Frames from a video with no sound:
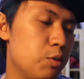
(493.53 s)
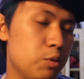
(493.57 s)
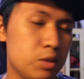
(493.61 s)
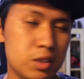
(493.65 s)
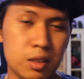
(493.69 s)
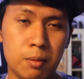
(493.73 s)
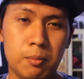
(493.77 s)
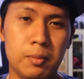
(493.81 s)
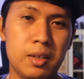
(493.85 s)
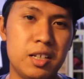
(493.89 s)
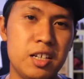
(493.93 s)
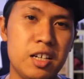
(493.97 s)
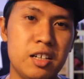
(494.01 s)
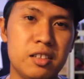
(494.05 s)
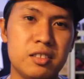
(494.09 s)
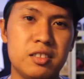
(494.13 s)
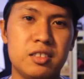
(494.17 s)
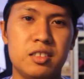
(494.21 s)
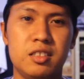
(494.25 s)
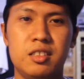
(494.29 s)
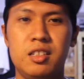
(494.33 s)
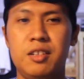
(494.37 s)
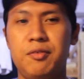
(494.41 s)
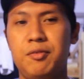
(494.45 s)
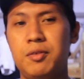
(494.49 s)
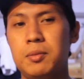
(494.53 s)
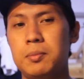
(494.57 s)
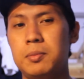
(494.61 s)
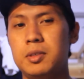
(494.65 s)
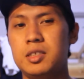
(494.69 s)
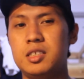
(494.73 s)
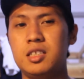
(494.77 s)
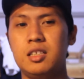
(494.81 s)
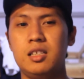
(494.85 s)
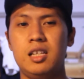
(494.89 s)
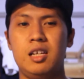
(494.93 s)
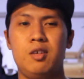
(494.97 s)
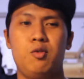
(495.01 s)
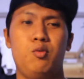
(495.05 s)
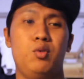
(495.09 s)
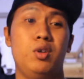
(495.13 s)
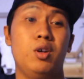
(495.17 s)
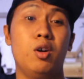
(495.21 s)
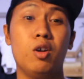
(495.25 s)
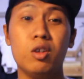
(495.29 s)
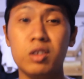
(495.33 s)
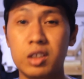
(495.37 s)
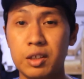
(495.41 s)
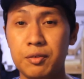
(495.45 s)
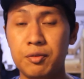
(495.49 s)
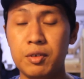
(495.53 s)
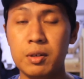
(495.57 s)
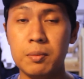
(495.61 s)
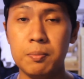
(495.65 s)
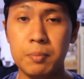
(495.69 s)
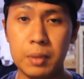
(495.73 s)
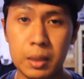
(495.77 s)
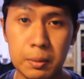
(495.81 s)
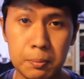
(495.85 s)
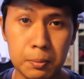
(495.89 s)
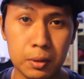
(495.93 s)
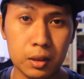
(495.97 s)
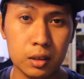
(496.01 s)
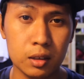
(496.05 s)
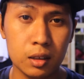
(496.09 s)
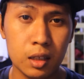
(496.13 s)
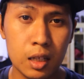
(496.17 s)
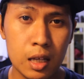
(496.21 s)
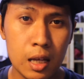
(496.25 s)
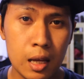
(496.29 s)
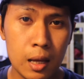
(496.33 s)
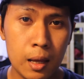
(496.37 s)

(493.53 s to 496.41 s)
somebody else is a different person. Like, we're all different people.